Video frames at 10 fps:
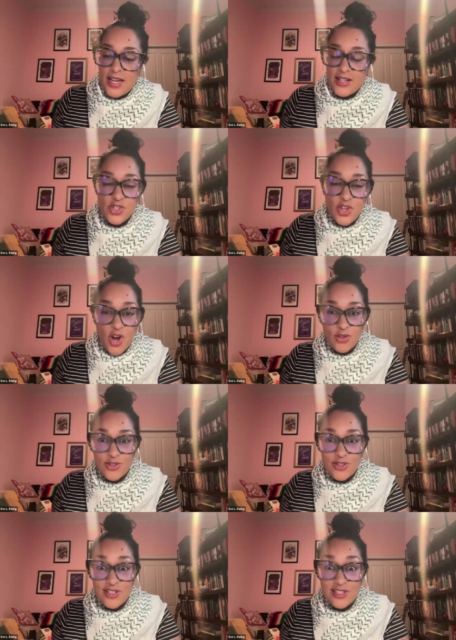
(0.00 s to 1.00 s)
and it's
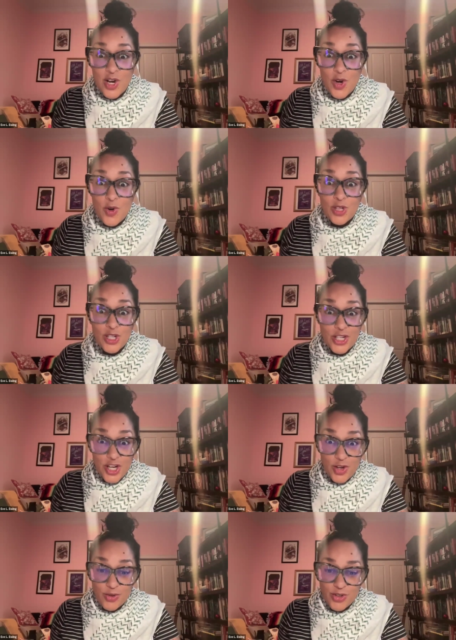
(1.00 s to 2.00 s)
called Slower
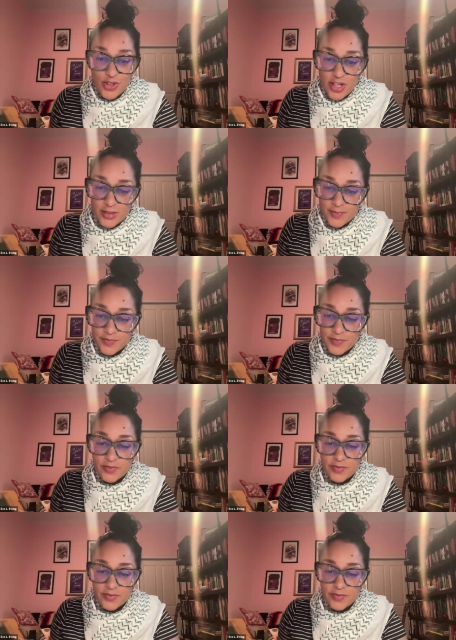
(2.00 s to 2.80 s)
Coaster.